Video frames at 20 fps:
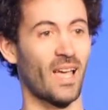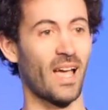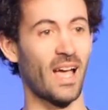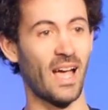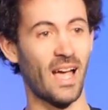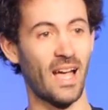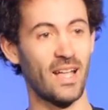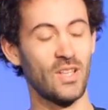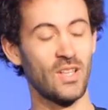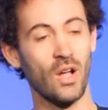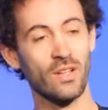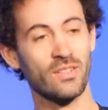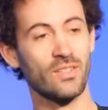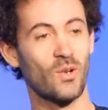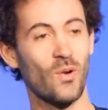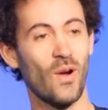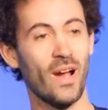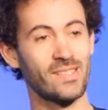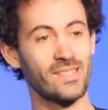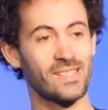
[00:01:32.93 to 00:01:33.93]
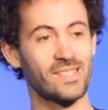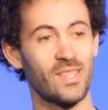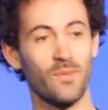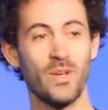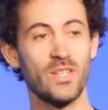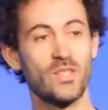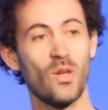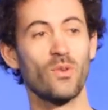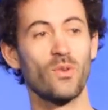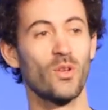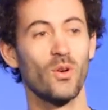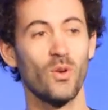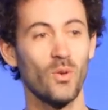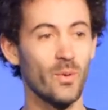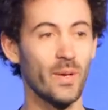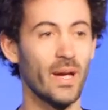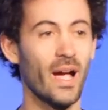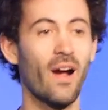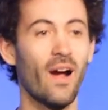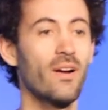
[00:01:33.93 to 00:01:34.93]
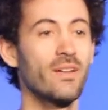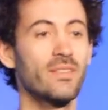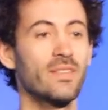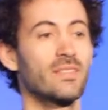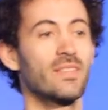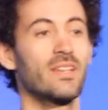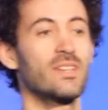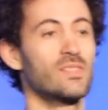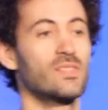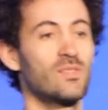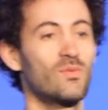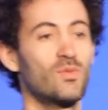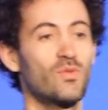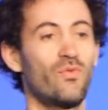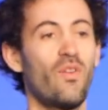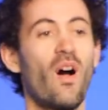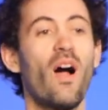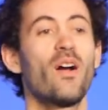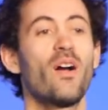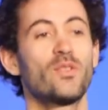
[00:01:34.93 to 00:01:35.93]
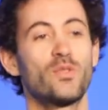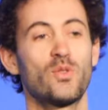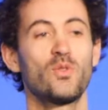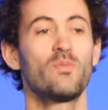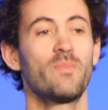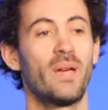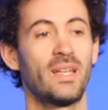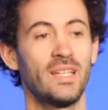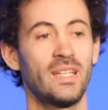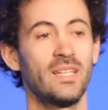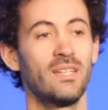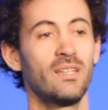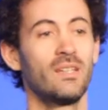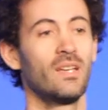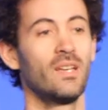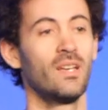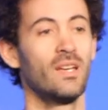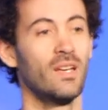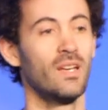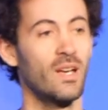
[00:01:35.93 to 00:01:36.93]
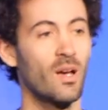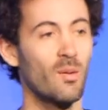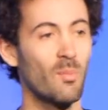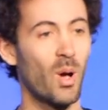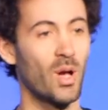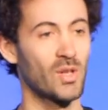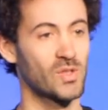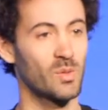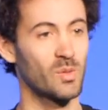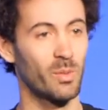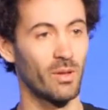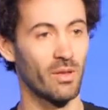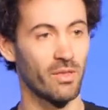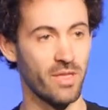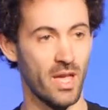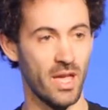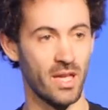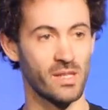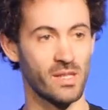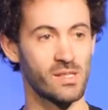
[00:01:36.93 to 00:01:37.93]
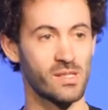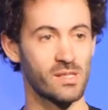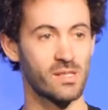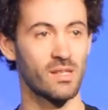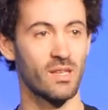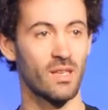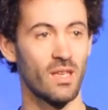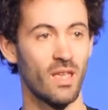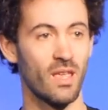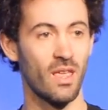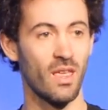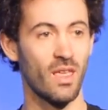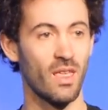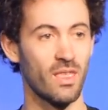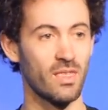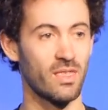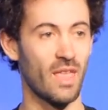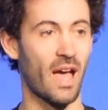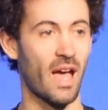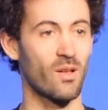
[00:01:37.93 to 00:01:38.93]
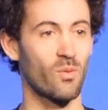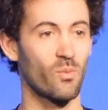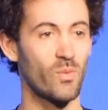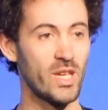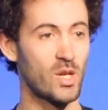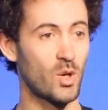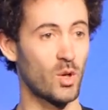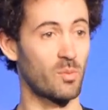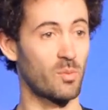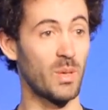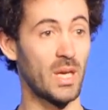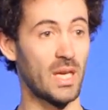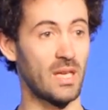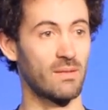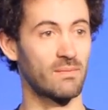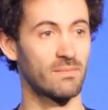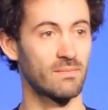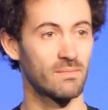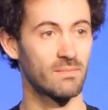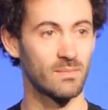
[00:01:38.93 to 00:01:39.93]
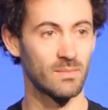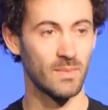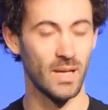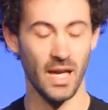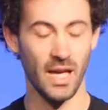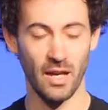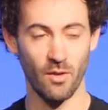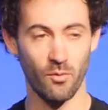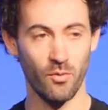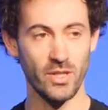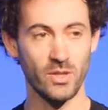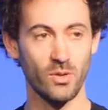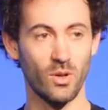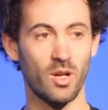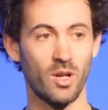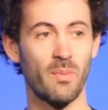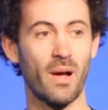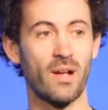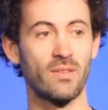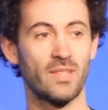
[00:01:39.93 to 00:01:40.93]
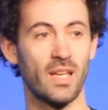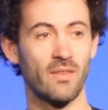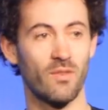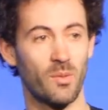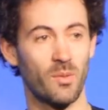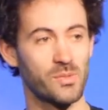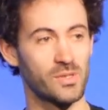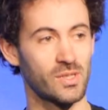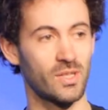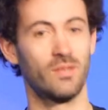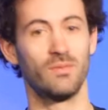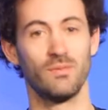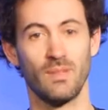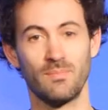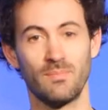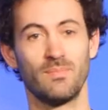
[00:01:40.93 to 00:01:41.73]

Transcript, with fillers: Uh, not a crisis that we don't know who we are and that there's far too many possible things that we could be uh, if we talk about DevOps, you know,